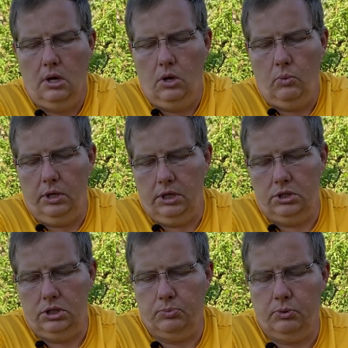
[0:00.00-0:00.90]

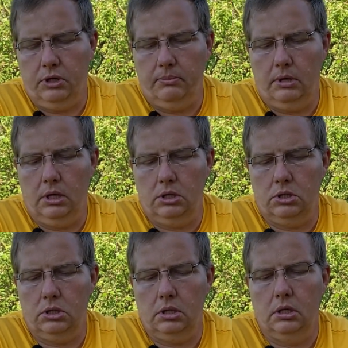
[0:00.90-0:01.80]
which is pretty
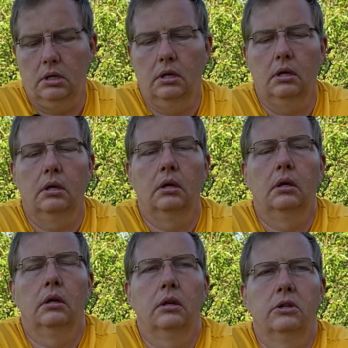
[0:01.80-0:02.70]
much
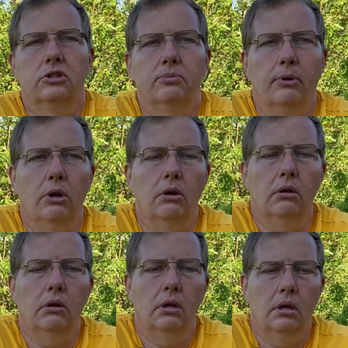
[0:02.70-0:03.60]

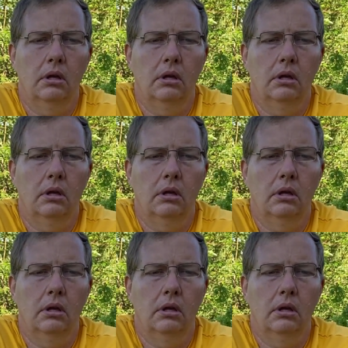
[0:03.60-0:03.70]
small